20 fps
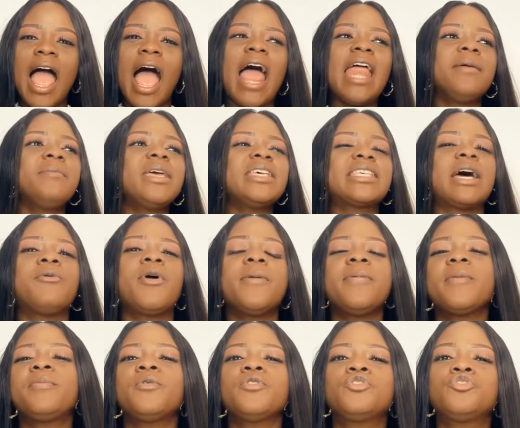and it means that when
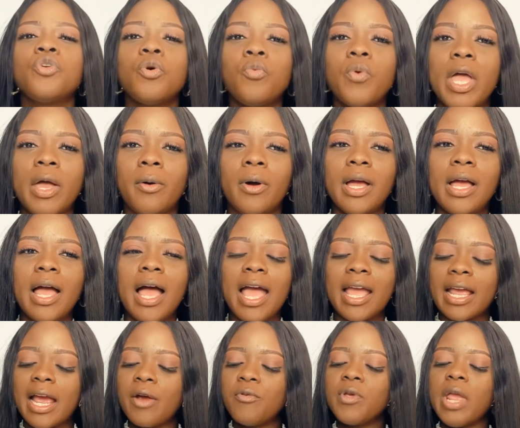people do well,
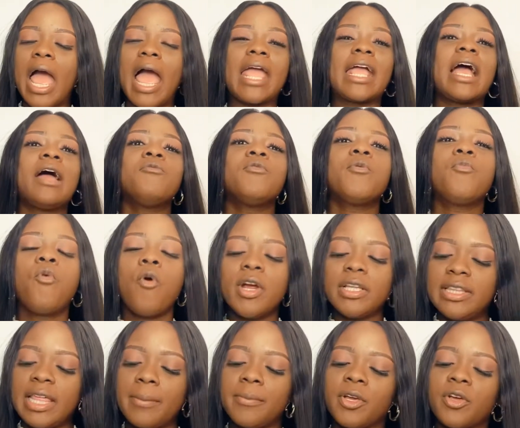I can
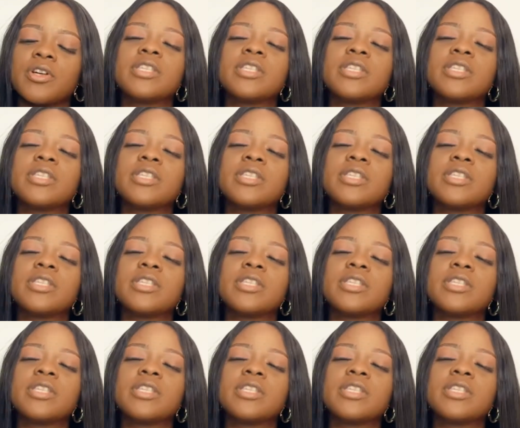reward them because